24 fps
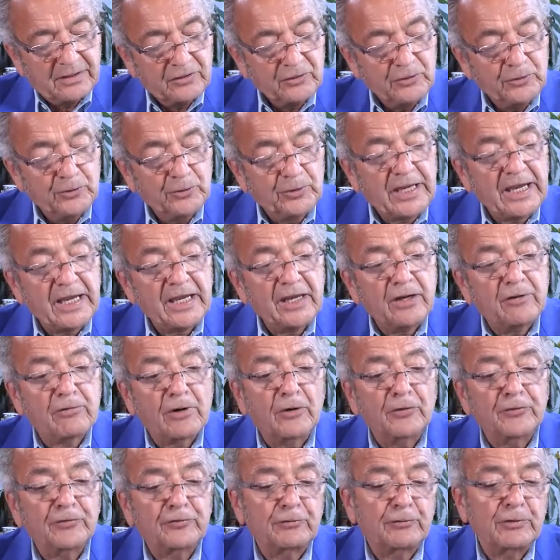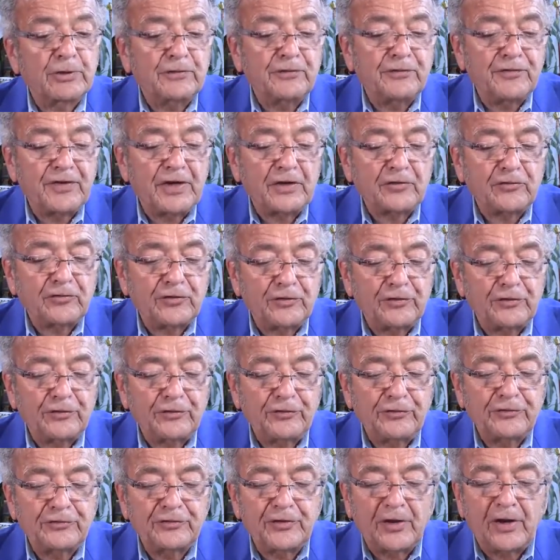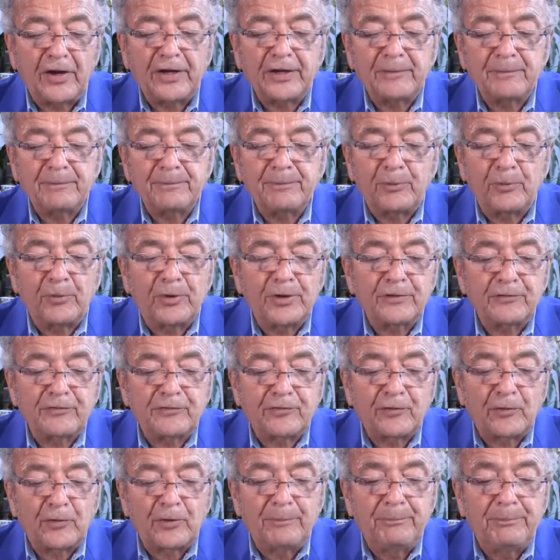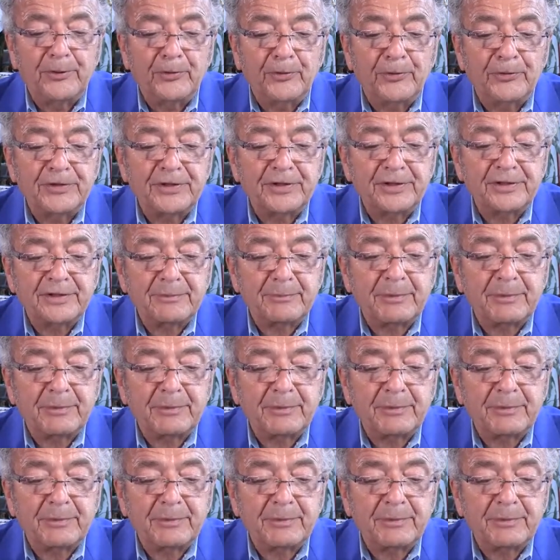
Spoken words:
UK grocery fetches $9.4 billion.